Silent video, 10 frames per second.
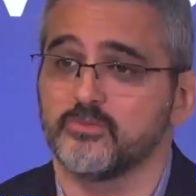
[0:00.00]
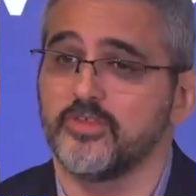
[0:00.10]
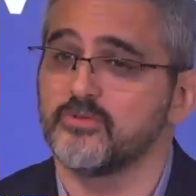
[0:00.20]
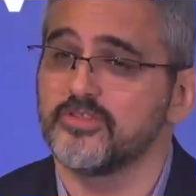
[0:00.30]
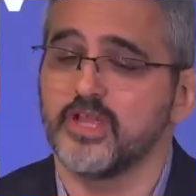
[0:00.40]

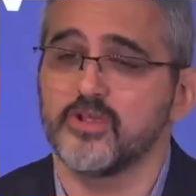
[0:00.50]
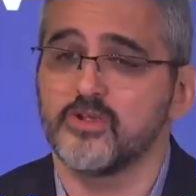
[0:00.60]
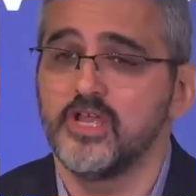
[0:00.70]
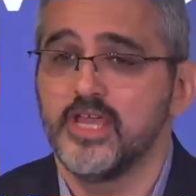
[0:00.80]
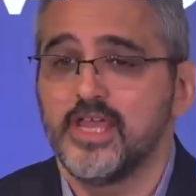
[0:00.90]

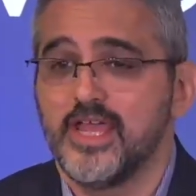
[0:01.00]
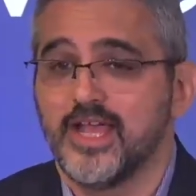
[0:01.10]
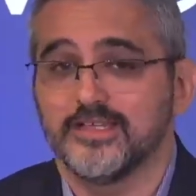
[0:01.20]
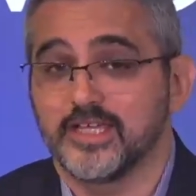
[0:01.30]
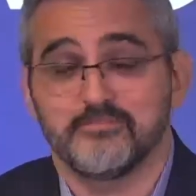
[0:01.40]
They're
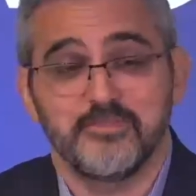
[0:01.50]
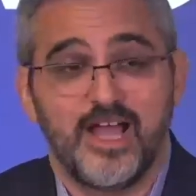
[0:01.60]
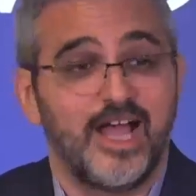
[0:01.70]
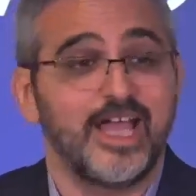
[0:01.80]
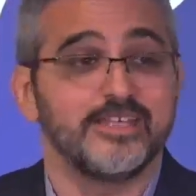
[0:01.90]
like,
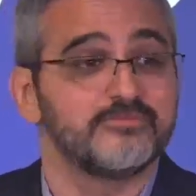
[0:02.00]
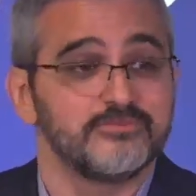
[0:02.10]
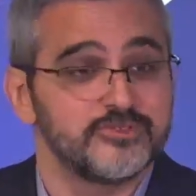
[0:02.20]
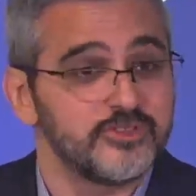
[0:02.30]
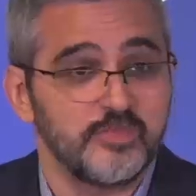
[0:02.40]
I
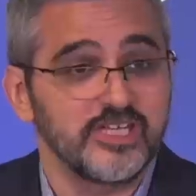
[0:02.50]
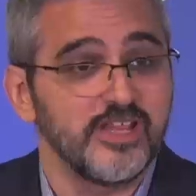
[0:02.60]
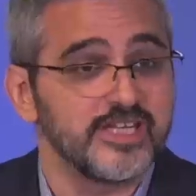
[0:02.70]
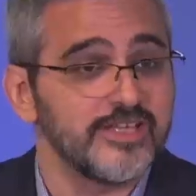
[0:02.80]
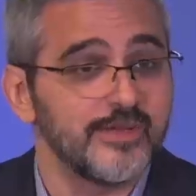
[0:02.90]
spend a
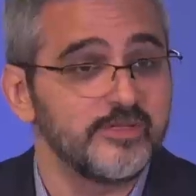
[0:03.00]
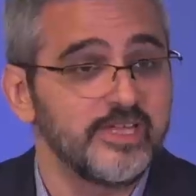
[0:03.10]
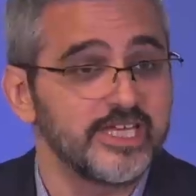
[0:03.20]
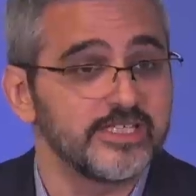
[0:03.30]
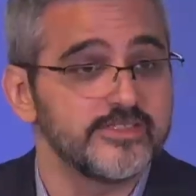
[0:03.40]
lot of time in
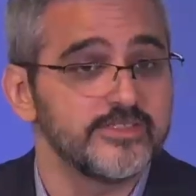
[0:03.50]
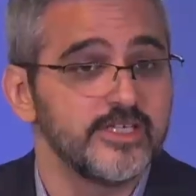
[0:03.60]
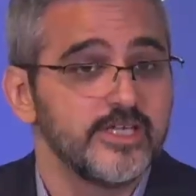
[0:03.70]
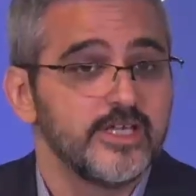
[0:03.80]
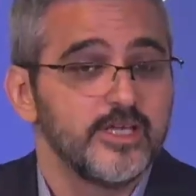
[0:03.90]
meetings,
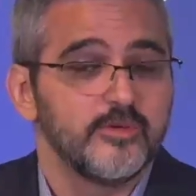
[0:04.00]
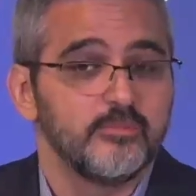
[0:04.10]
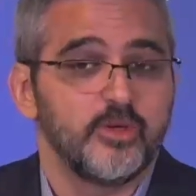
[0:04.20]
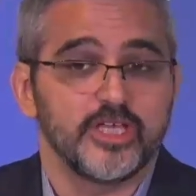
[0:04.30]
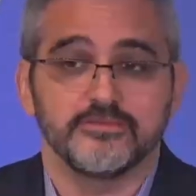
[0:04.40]

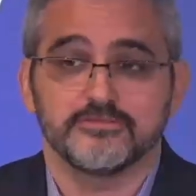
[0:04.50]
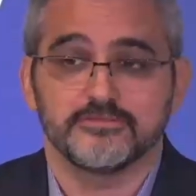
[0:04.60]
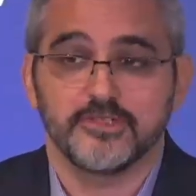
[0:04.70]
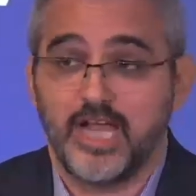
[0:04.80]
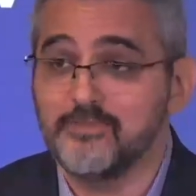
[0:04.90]
but
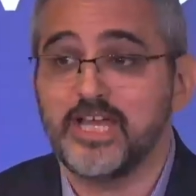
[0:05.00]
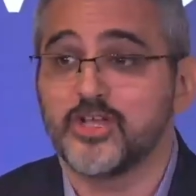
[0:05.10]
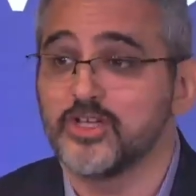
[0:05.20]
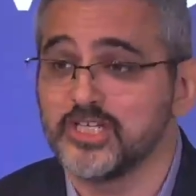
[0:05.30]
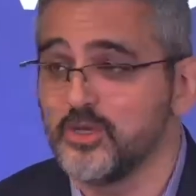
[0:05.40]
I'm not
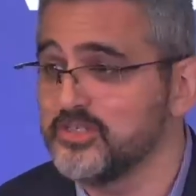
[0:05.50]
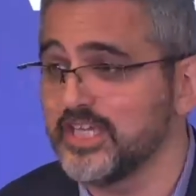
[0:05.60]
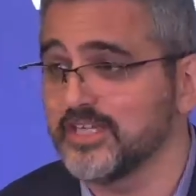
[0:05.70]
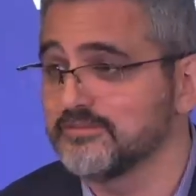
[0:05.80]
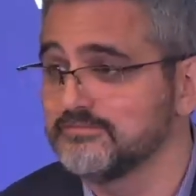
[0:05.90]
good at
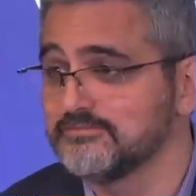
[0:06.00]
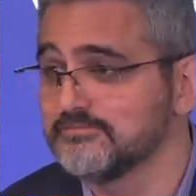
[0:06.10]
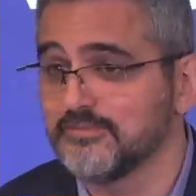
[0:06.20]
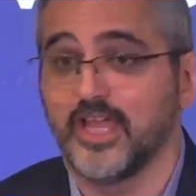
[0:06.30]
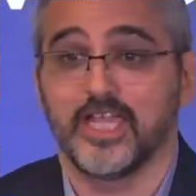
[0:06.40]
note-taking.
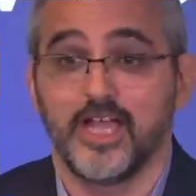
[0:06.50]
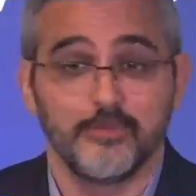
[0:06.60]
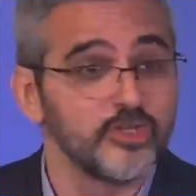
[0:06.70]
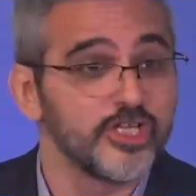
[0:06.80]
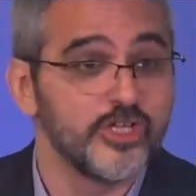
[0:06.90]
Like, I'm
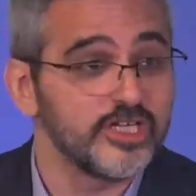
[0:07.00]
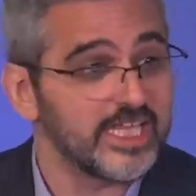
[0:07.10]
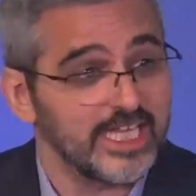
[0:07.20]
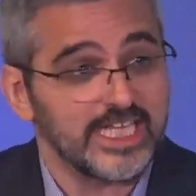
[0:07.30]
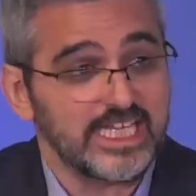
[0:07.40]
really good at
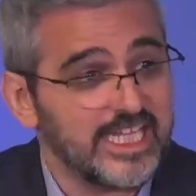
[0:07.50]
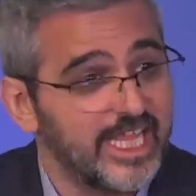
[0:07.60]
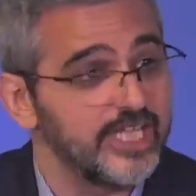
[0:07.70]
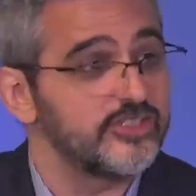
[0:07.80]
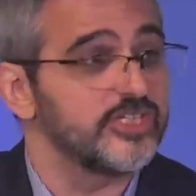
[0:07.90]
getting
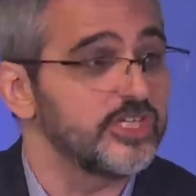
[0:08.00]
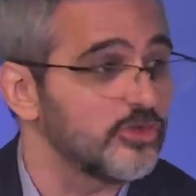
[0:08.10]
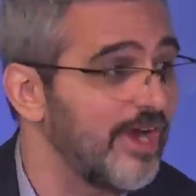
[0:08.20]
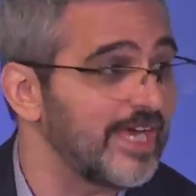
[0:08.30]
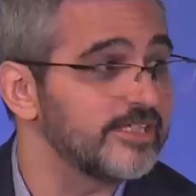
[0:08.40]
engaged and
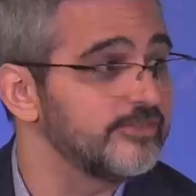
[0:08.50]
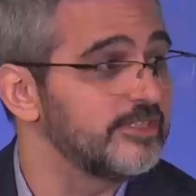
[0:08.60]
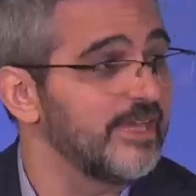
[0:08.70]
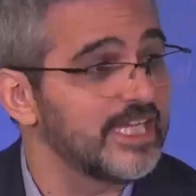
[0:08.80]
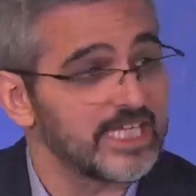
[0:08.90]
interactive in the
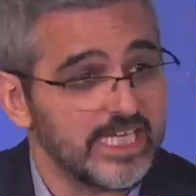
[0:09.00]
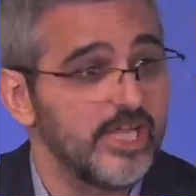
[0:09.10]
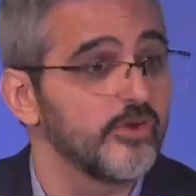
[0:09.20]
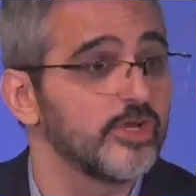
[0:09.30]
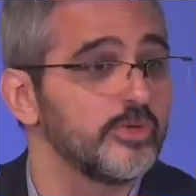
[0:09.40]
meeting and
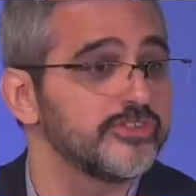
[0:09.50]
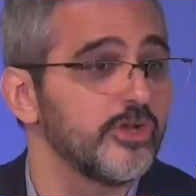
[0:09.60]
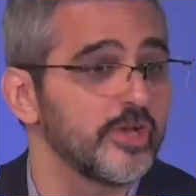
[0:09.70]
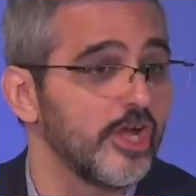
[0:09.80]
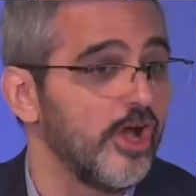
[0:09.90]
hearing what's
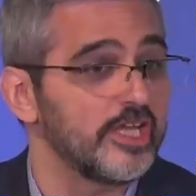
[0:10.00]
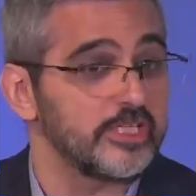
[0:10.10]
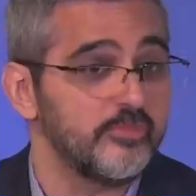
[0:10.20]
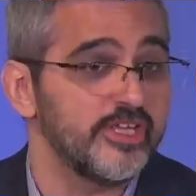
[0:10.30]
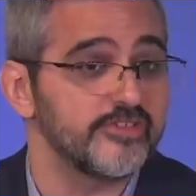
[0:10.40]
going on and
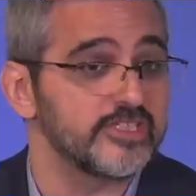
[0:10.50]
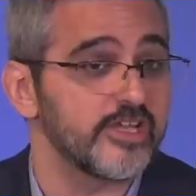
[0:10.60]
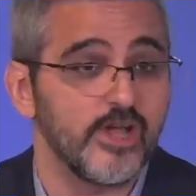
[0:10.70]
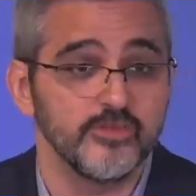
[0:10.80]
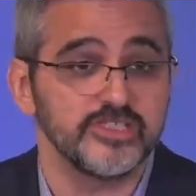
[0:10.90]
pivot in the
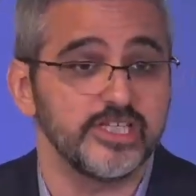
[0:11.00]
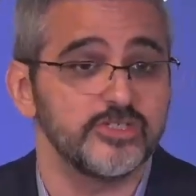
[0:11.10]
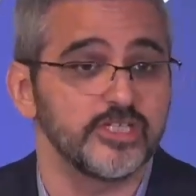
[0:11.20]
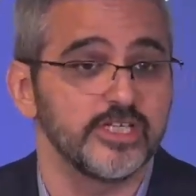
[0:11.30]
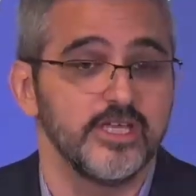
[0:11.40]

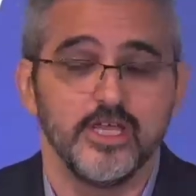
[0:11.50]
conversation.